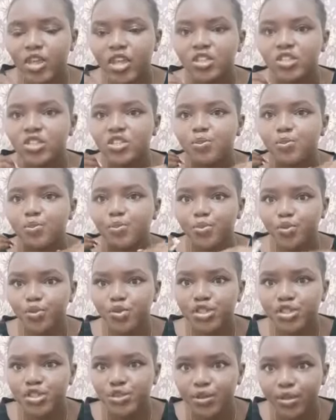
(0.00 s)
just
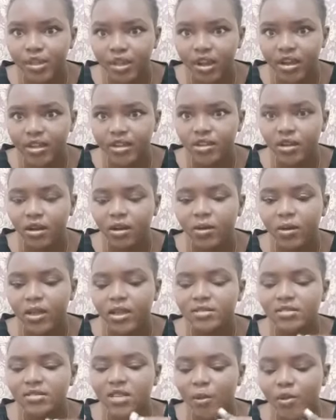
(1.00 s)
put you there, you know,
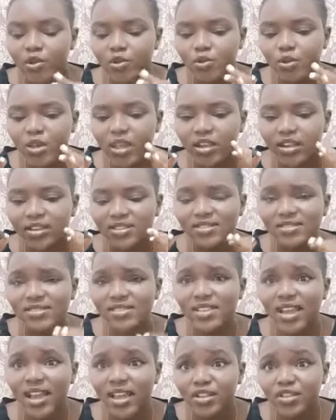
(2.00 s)
somebody who can
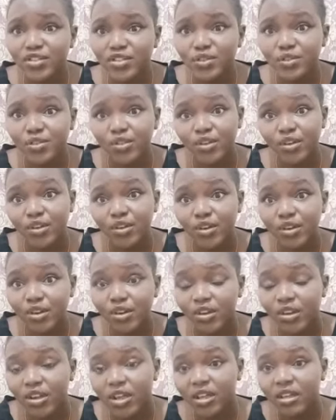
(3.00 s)
understand you.
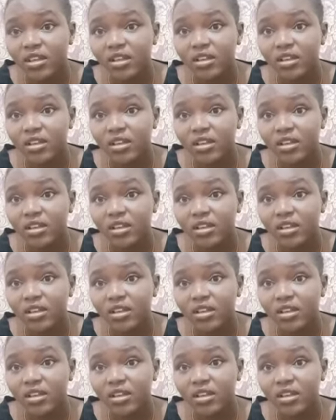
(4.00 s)
Like